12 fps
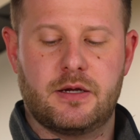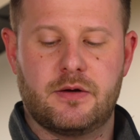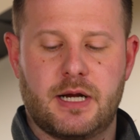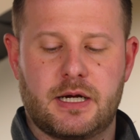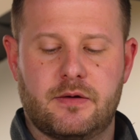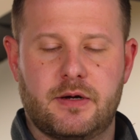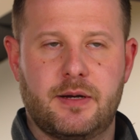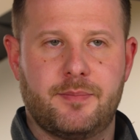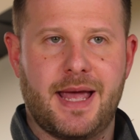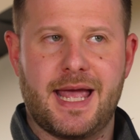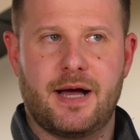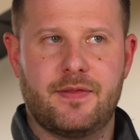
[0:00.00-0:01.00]
You're not going to
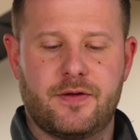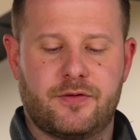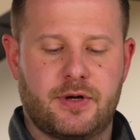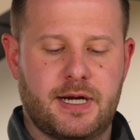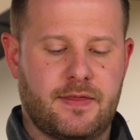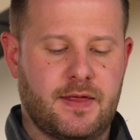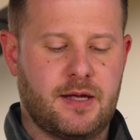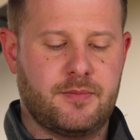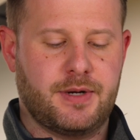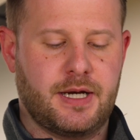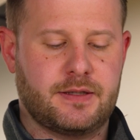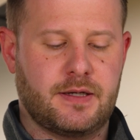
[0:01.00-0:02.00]
bang on this or anything,
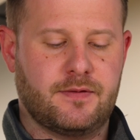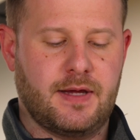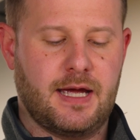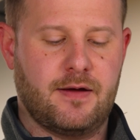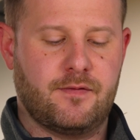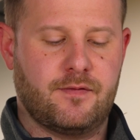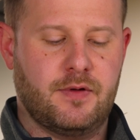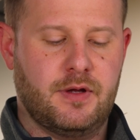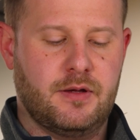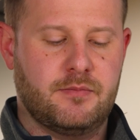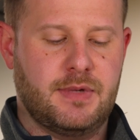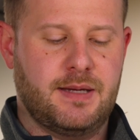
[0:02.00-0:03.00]
but it does have
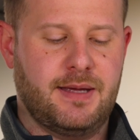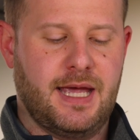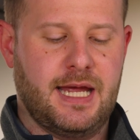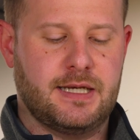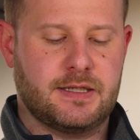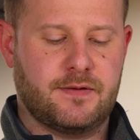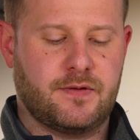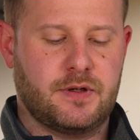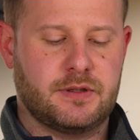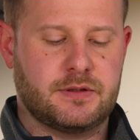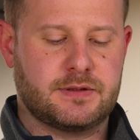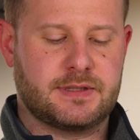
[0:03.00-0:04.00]
maybe 8
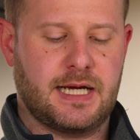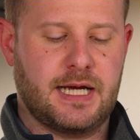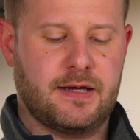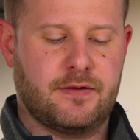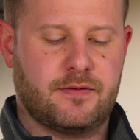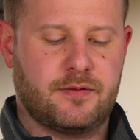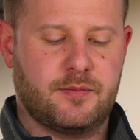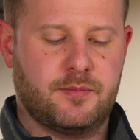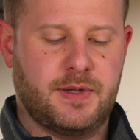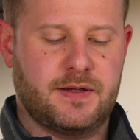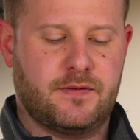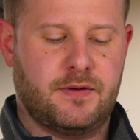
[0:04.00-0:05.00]
different size
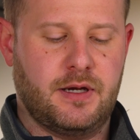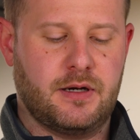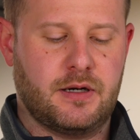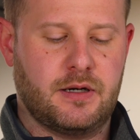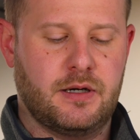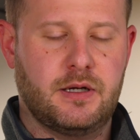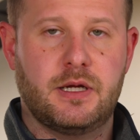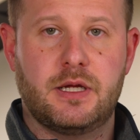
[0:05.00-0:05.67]
bits here.